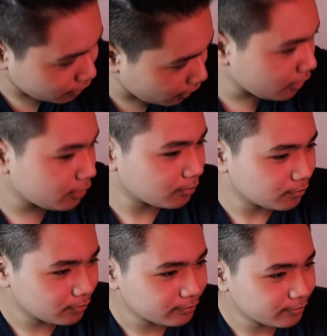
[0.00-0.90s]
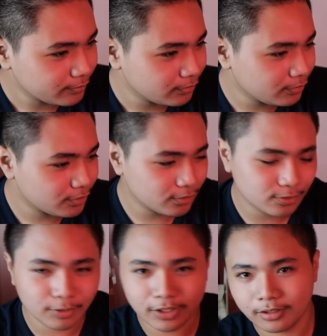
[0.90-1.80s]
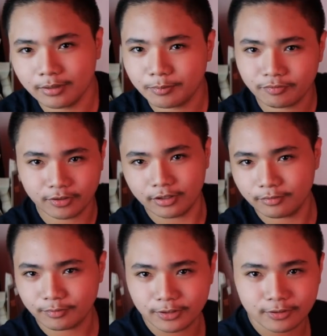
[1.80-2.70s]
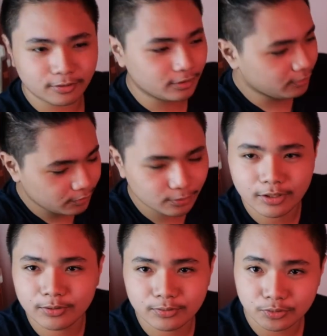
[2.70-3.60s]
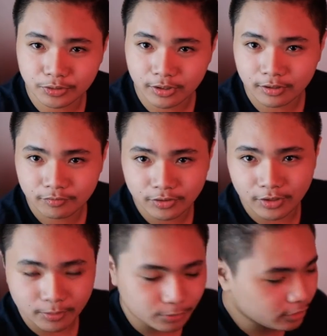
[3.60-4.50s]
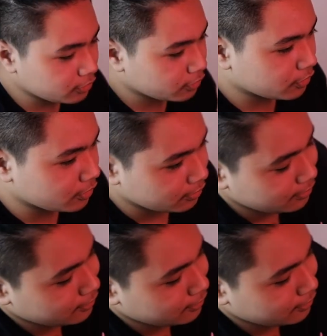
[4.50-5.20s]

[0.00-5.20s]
damn, this is my cup of coffee here, even though I don't drink coffee that much.